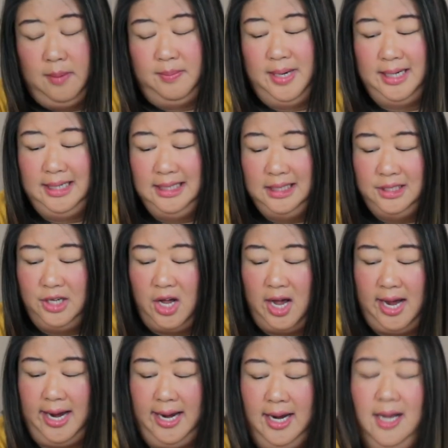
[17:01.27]
I'm not gonna
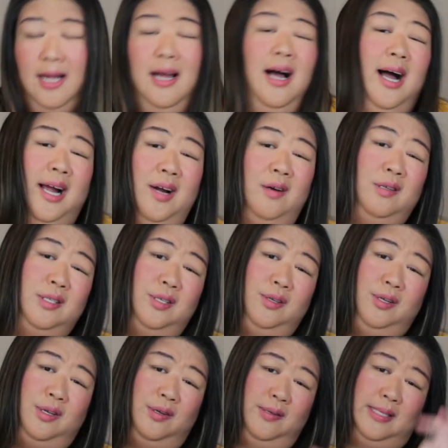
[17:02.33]
lie. I
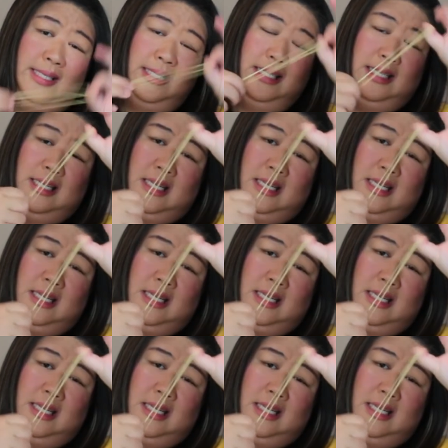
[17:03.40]
also use